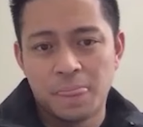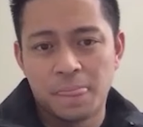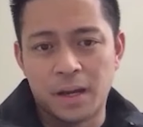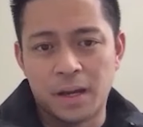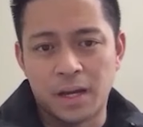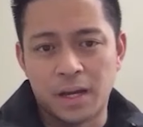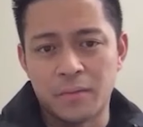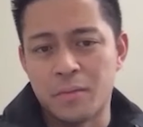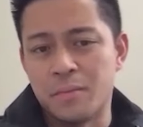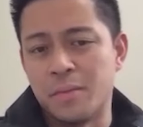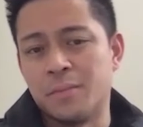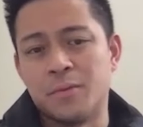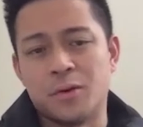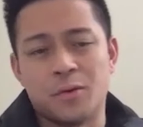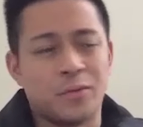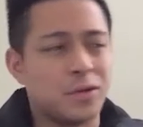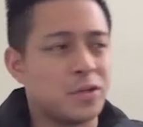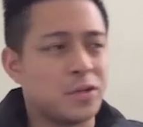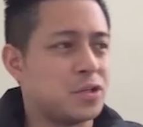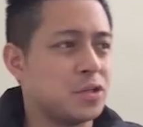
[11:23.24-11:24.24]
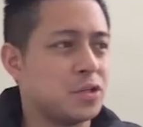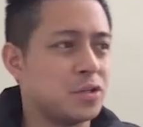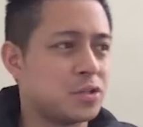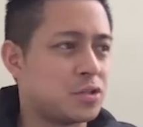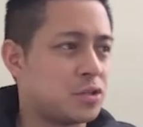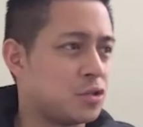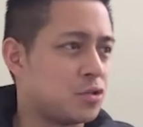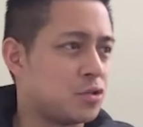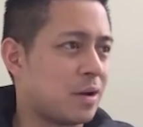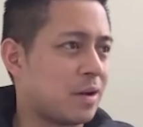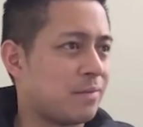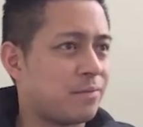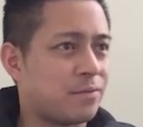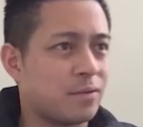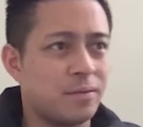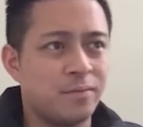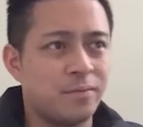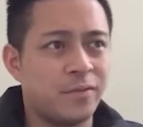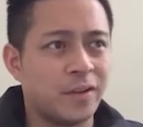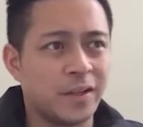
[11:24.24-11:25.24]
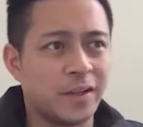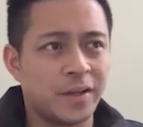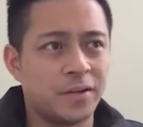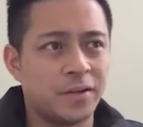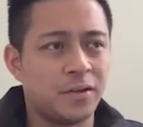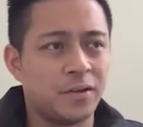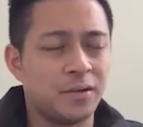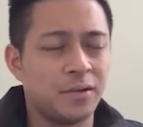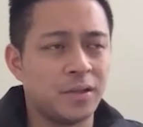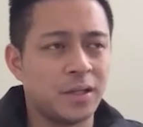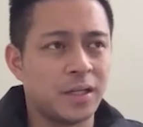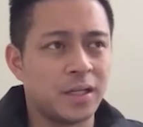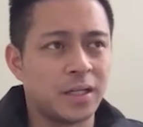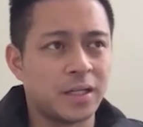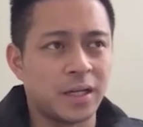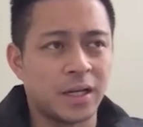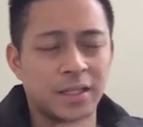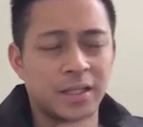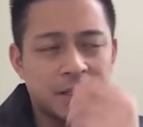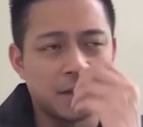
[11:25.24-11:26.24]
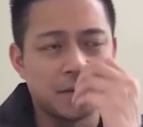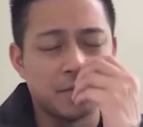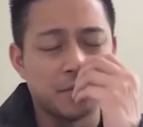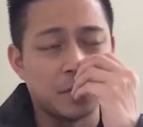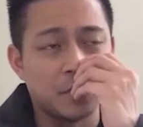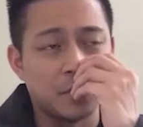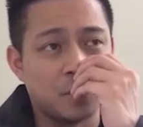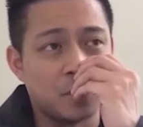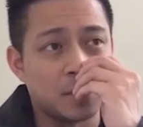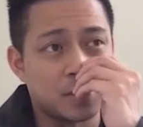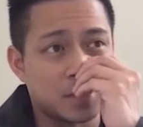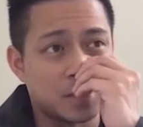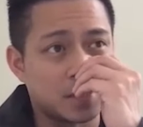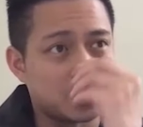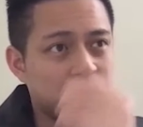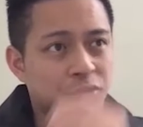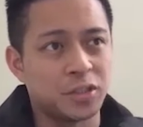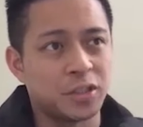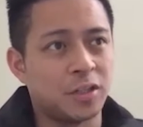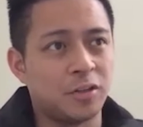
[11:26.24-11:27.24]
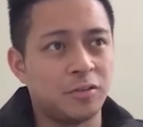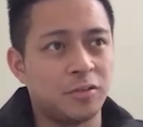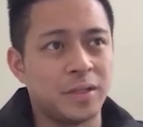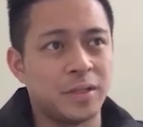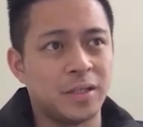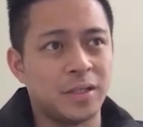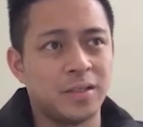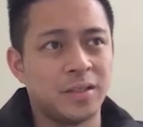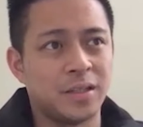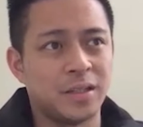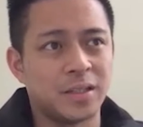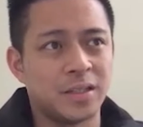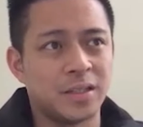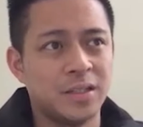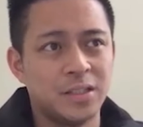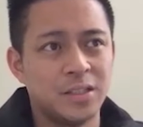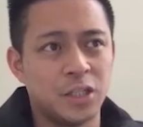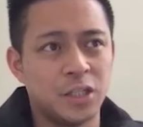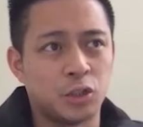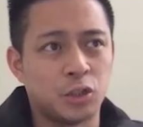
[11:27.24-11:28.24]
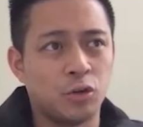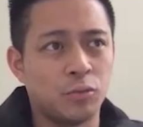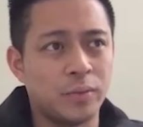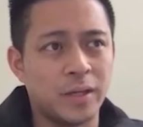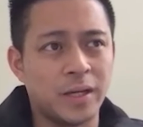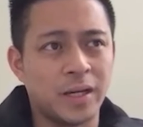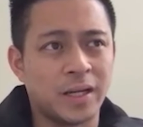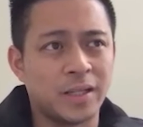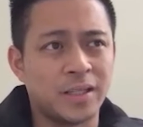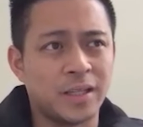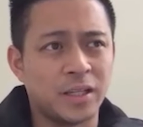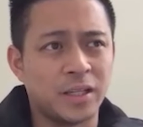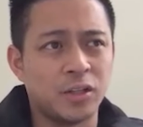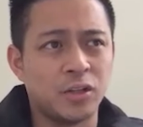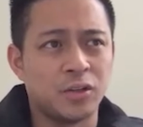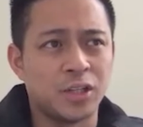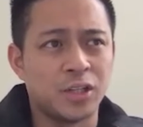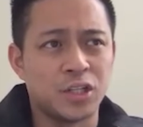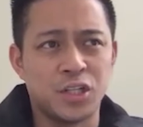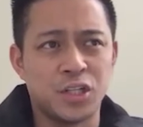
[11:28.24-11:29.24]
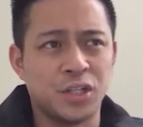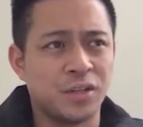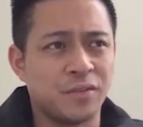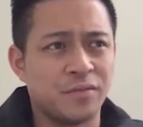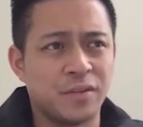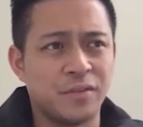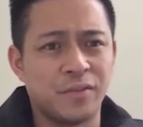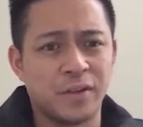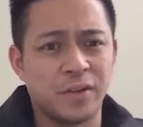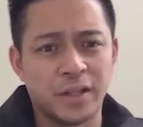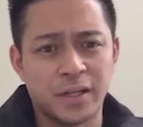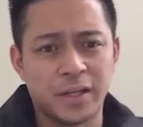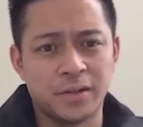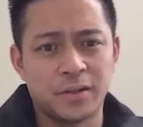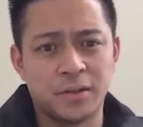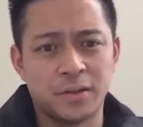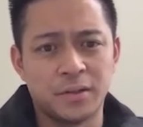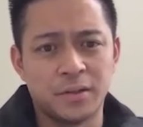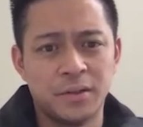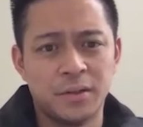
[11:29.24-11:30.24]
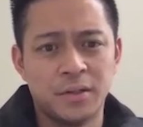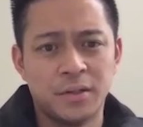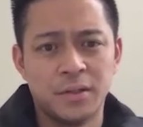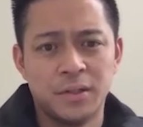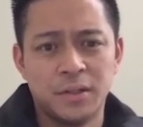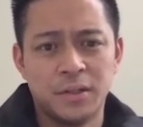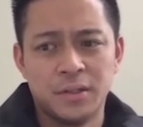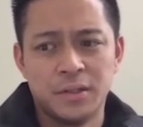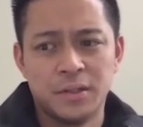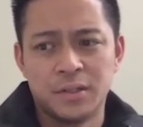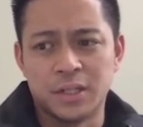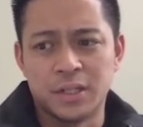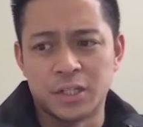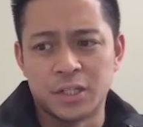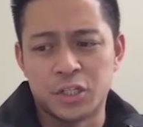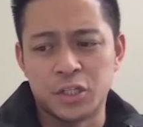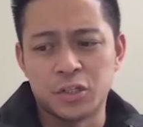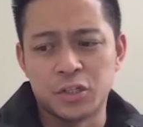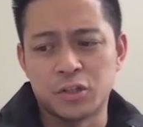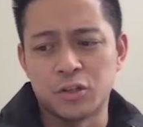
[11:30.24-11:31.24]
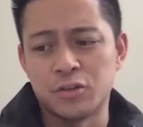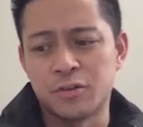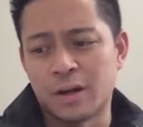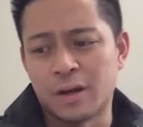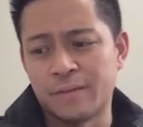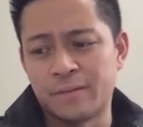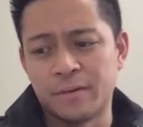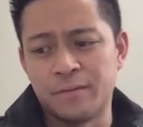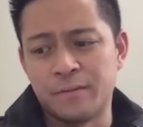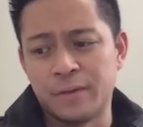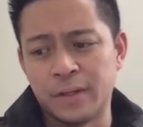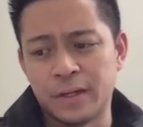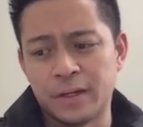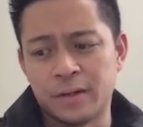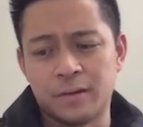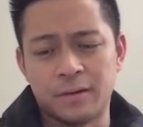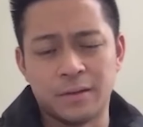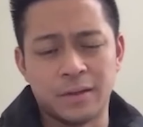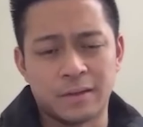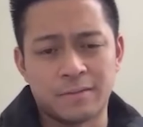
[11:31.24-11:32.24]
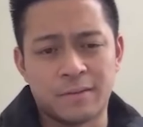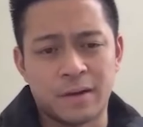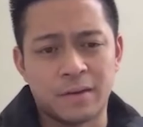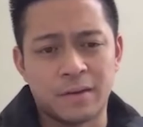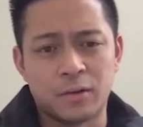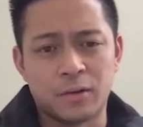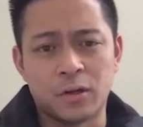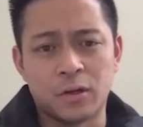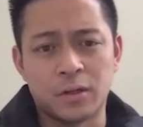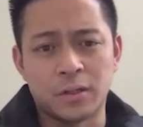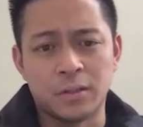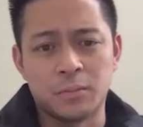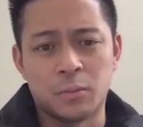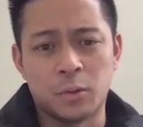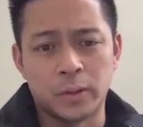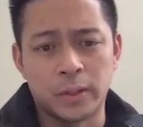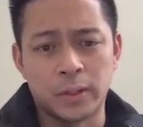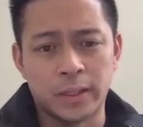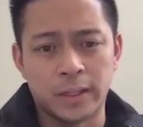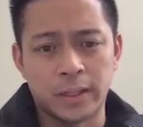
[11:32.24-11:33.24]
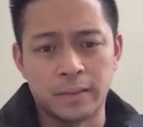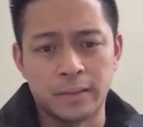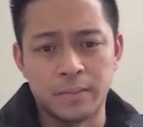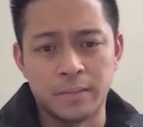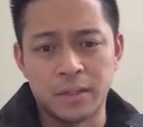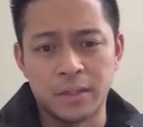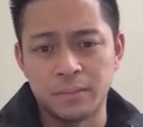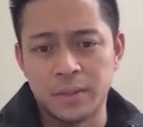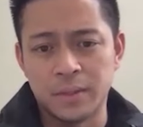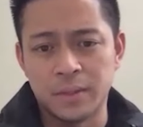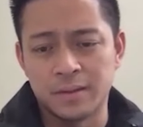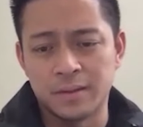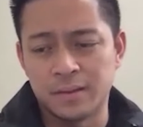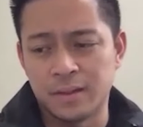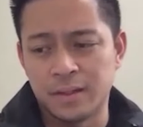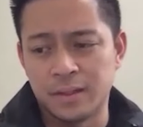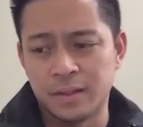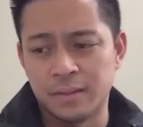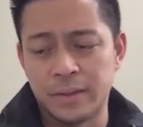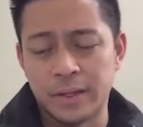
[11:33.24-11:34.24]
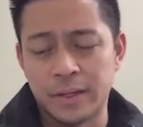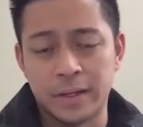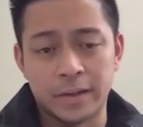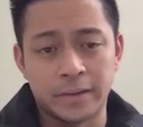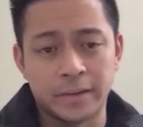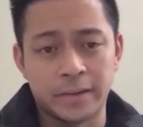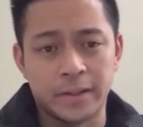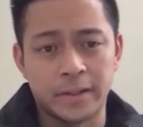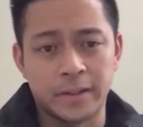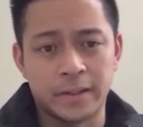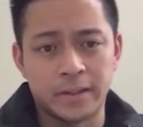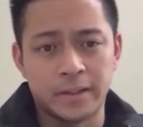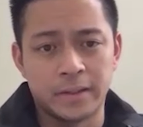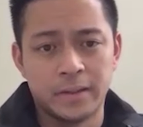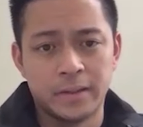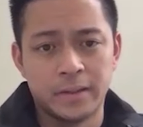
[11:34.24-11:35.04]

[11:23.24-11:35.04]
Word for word: I remember when she used to drive from Vallejo, like I didn't even notice until she told me. Like she told me, I didn't know that she lived in Vallejo. Like she used to drive from Vallejo like five o'clock in the morning and meet me in, in the Bay Area